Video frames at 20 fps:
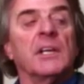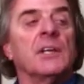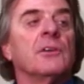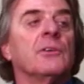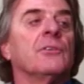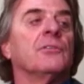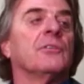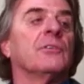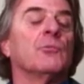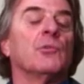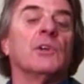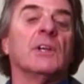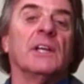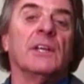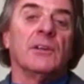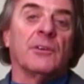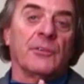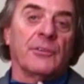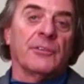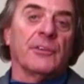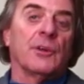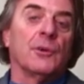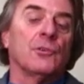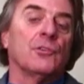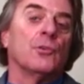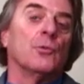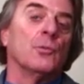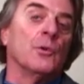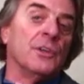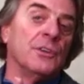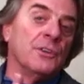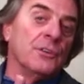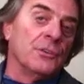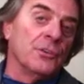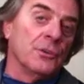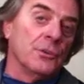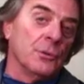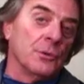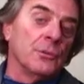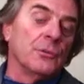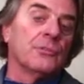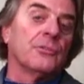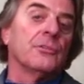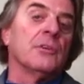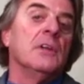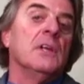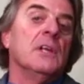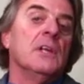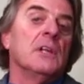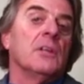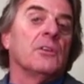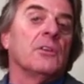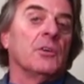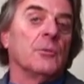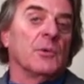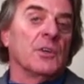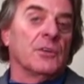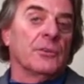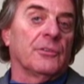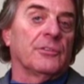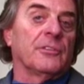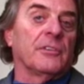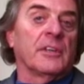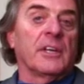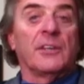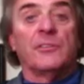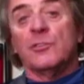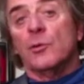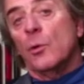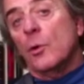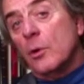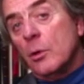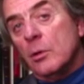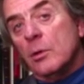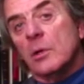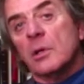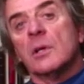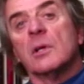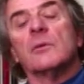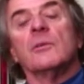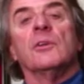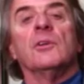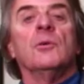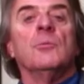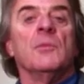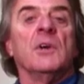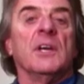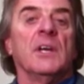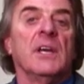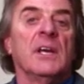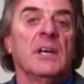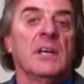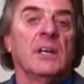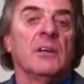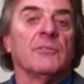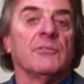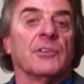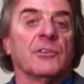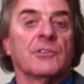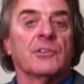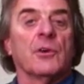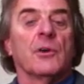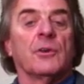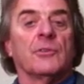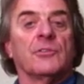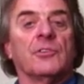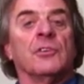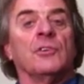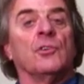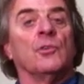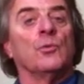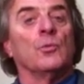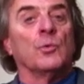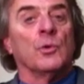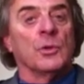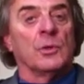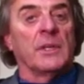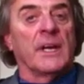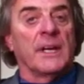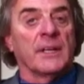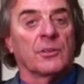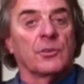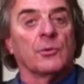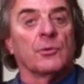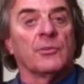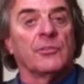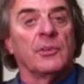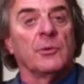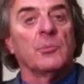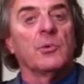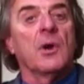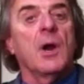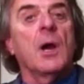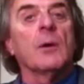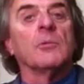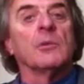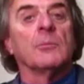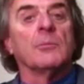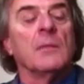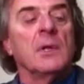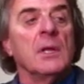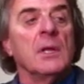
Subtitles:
It is there to reduce the amount of slice or hook that you may have that's causing your real accuracy problem.